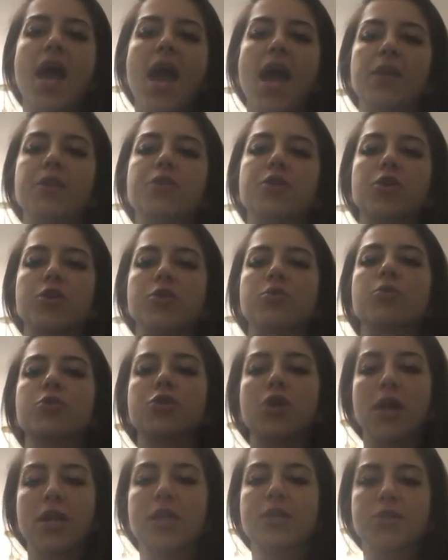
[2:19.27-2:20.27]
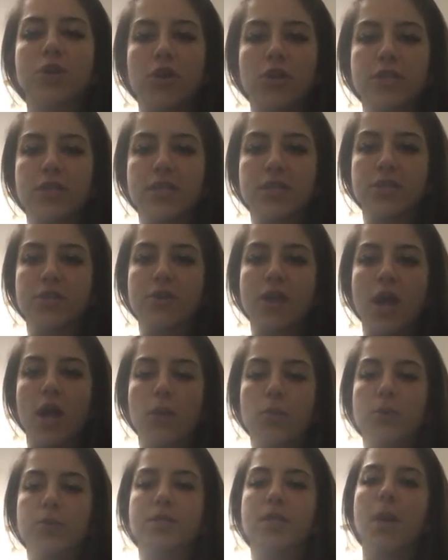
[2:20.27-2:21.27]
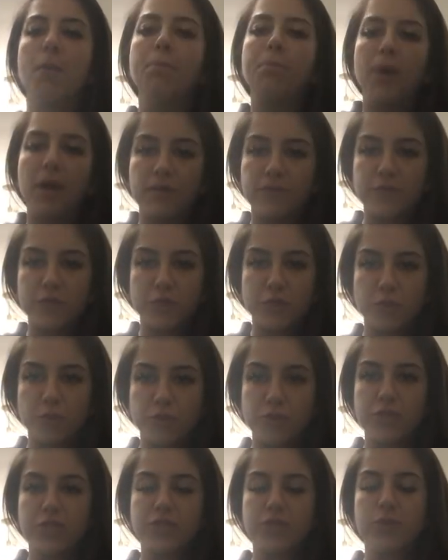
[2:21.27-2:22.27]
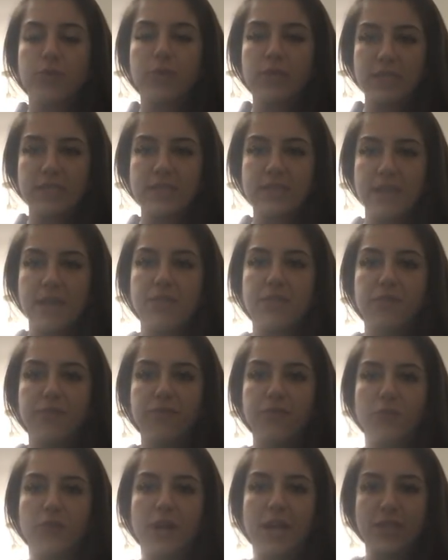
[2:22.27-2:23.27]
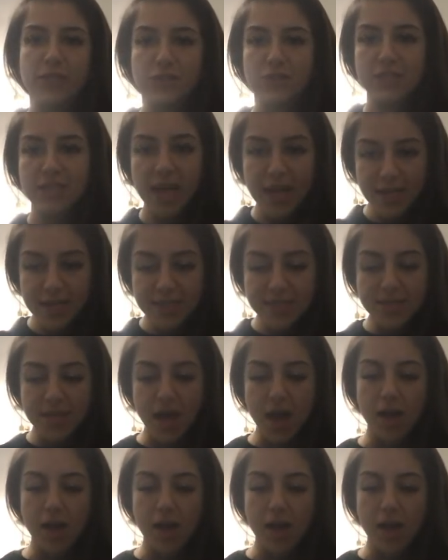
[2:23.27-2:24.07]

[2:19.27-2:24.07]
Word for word: and you're trying to target your elbows above your shoulders to really get the full exercise.